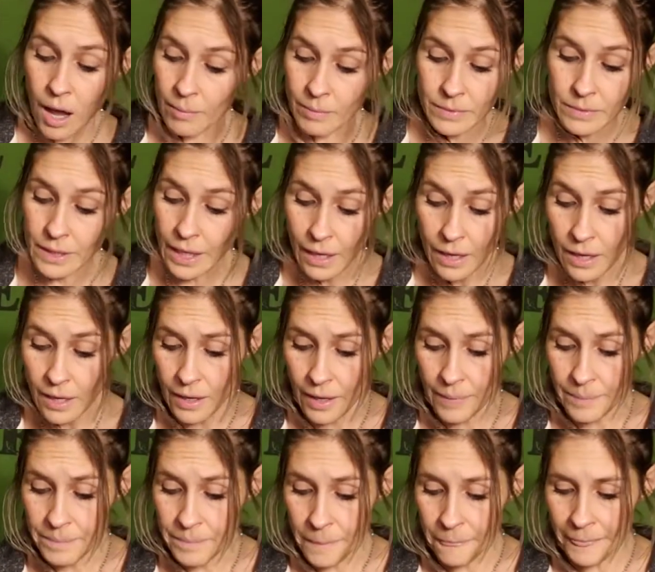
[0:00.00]
yeah,
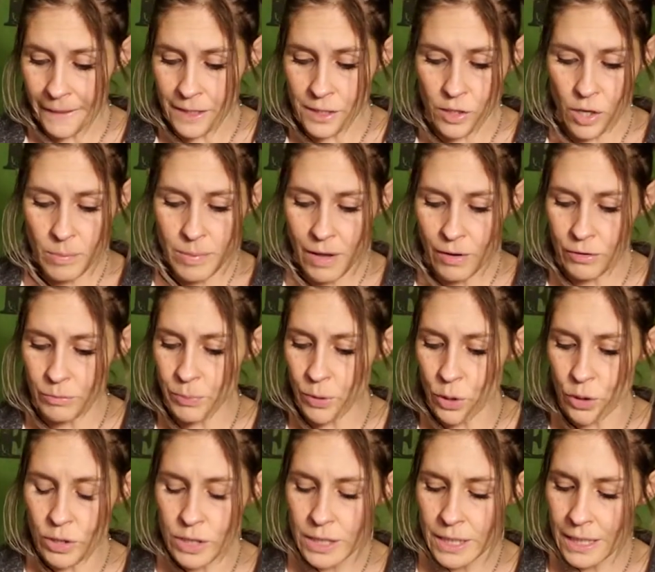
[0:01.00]
it's all about
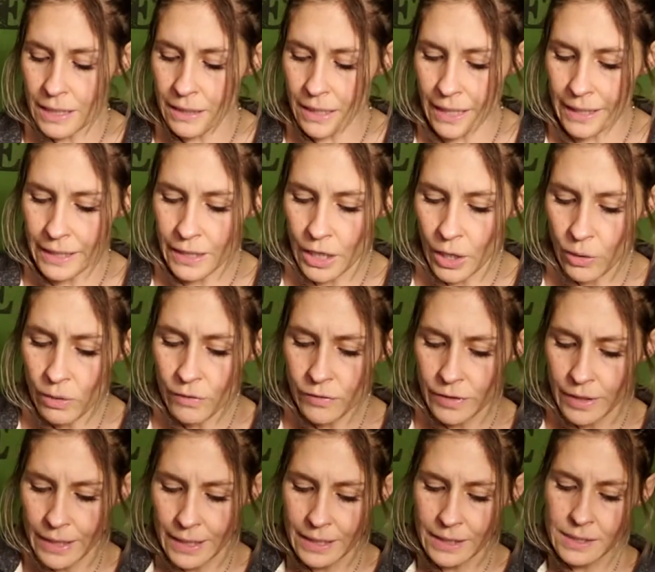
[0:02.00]
purging and letting go of
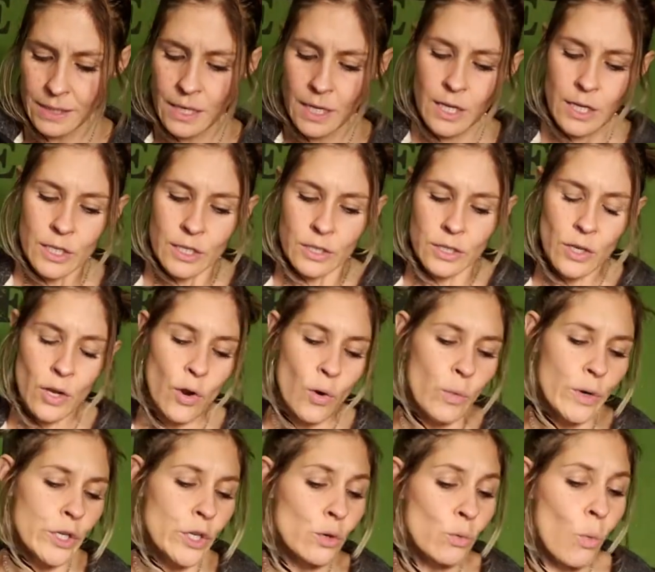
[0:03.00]
things. So
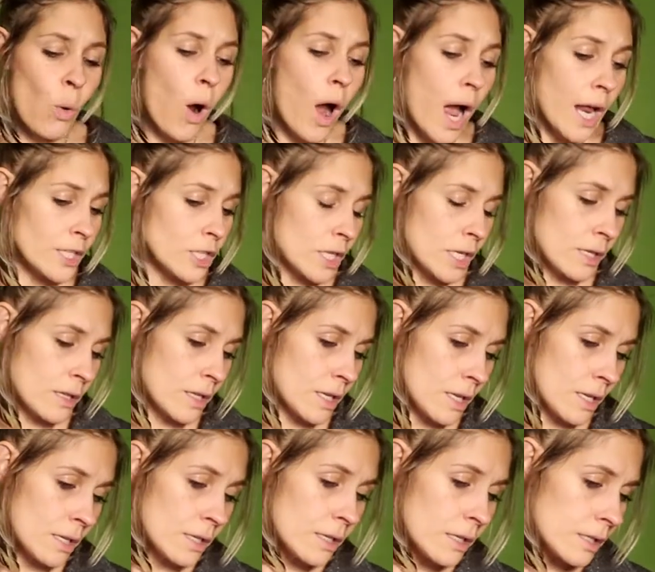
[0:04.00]
when you're watching
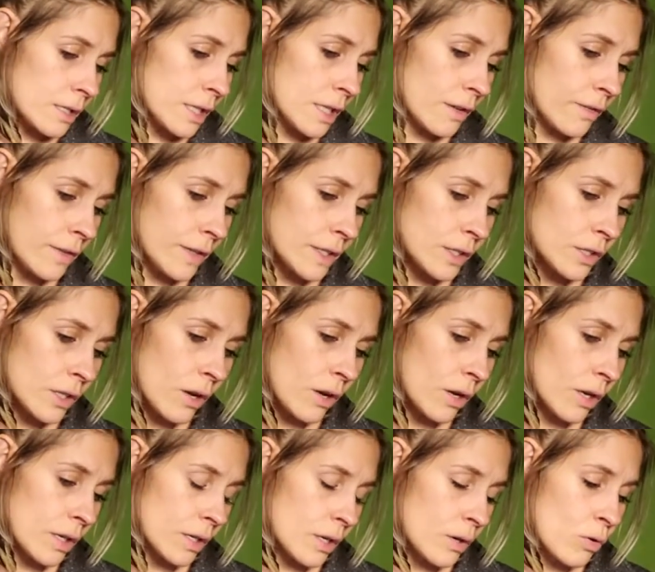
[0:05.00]
this, if it's
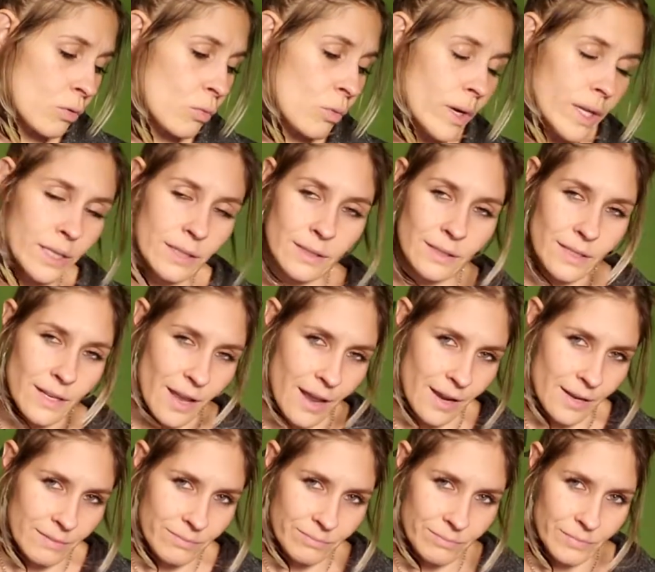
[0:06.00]
on
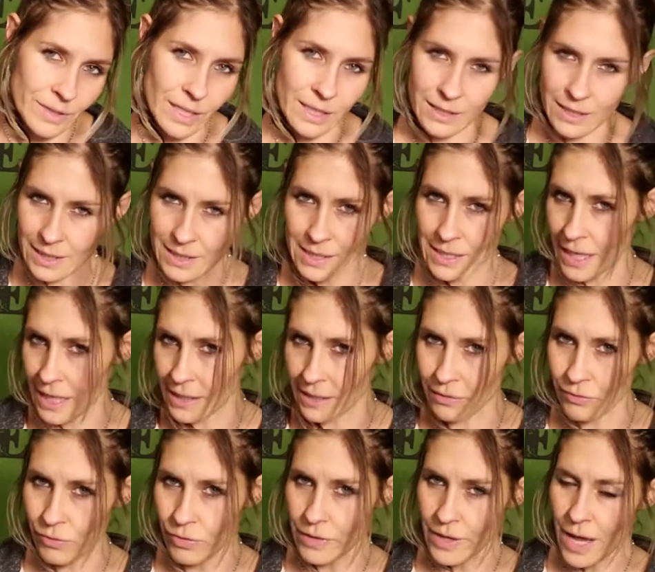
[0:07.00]
Wednesday, because it's dated
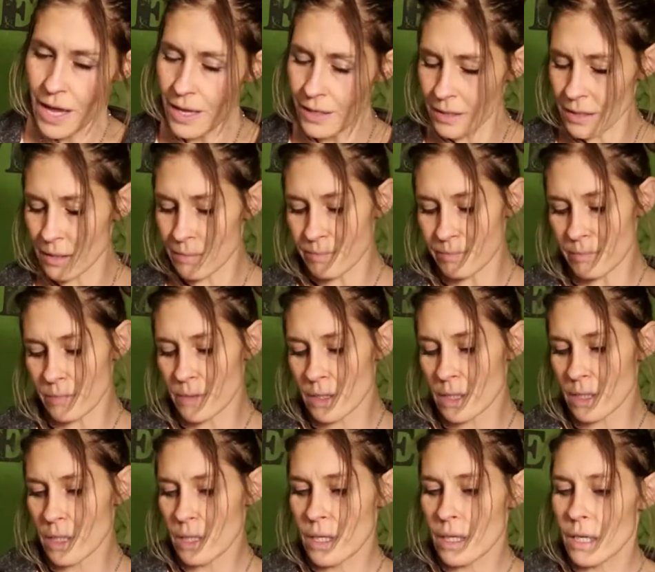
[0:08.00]
for that,
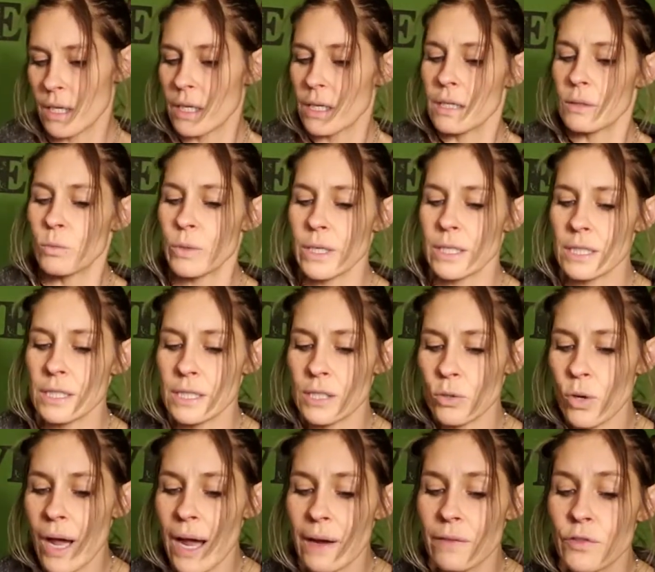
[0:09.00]
we
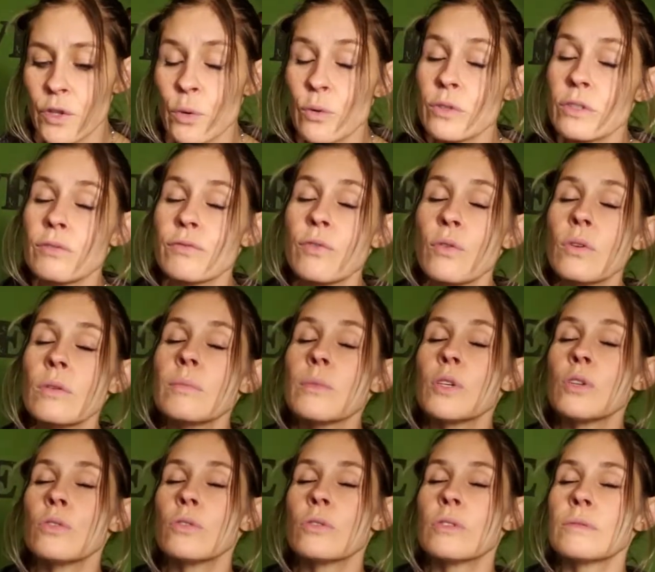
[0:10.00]
still have those full
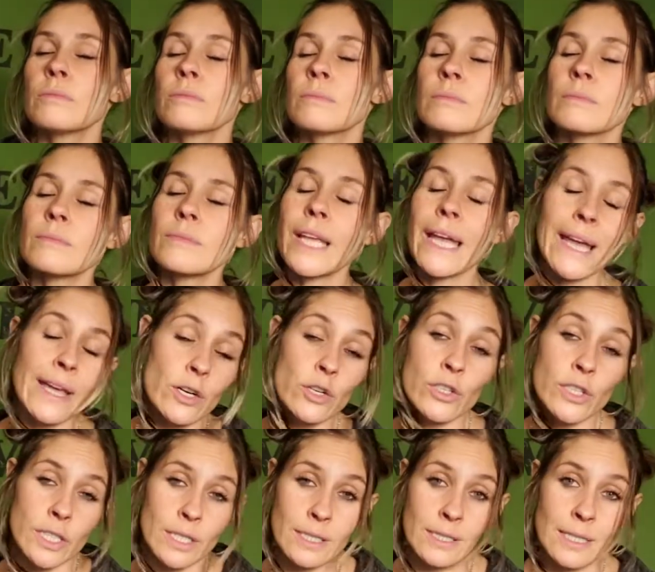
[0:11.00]
moon
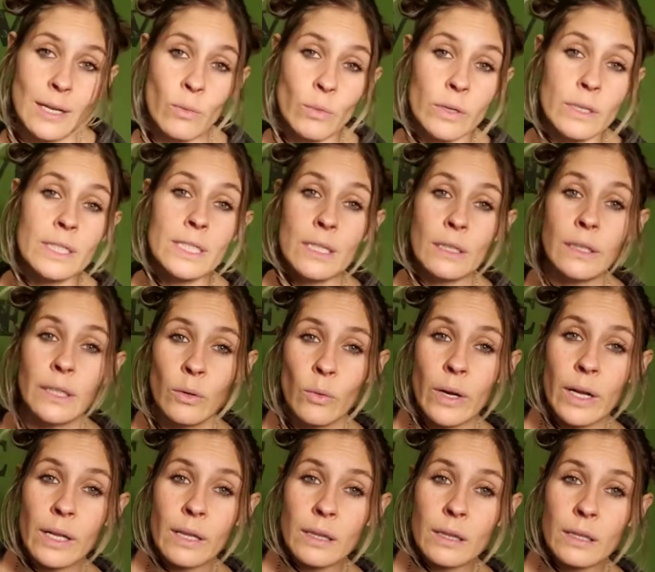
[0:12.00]
energies that we're dealing
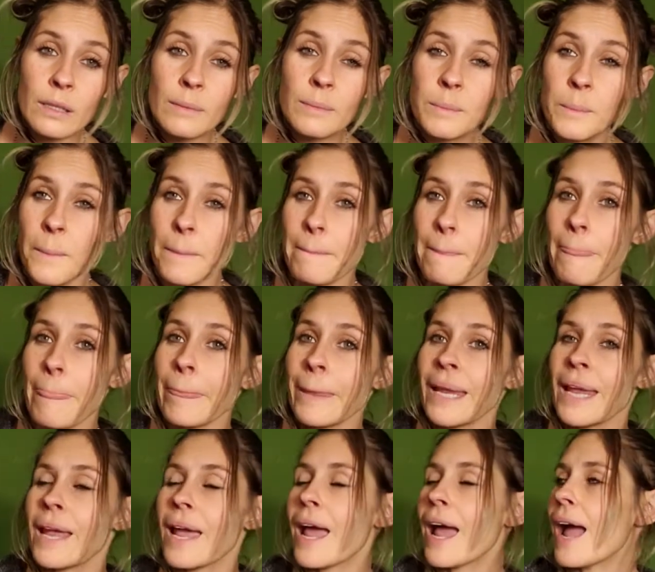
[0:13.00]
with.
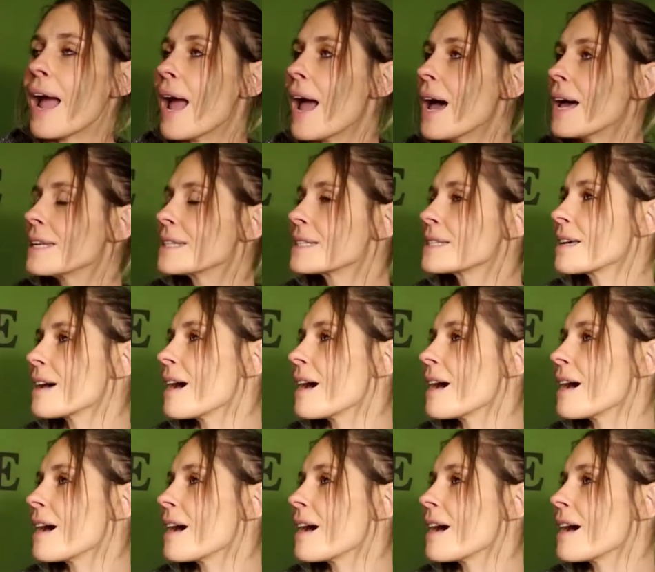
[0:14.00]
And,